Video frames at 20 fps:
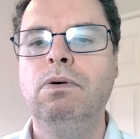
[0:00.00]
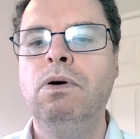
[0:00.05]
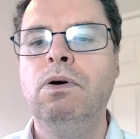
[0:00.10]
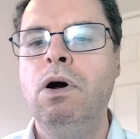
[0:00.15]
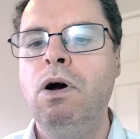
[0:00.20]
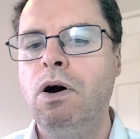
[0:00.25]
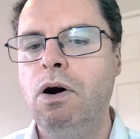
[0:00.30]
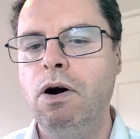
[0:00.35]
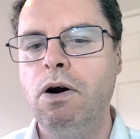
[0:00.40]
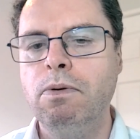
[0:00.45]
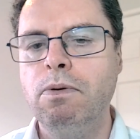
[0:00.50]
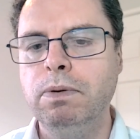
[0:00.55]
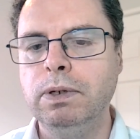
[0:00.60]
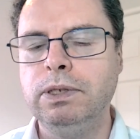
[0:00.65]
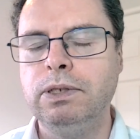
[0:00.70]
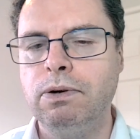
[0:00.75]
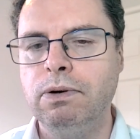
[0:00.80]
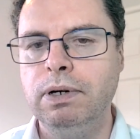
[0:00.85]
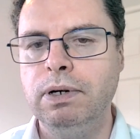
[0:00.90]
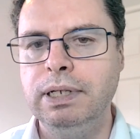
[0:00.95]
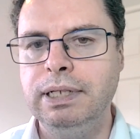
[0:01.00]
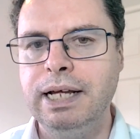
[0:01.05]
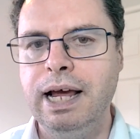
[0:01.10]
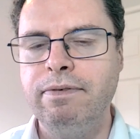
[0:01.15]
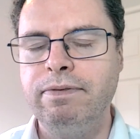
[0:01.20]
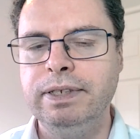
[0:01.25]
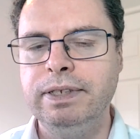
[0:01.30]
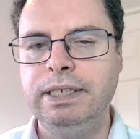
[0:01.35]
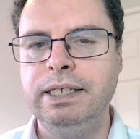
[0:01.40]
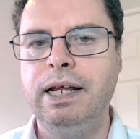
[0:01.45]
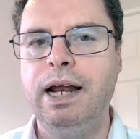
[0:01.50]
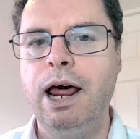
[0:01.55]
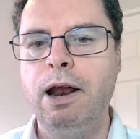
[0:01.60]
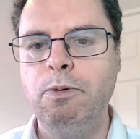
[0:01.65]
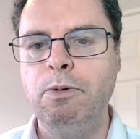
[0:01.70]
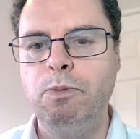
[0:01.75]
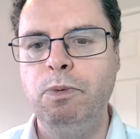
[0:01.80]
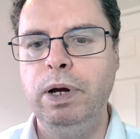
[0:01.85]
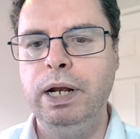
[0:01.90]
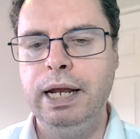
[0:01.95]
overturn a deficit and
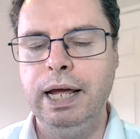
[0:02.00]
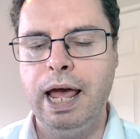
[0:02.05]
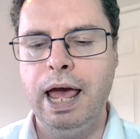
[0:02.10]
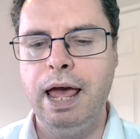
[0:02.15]
win the game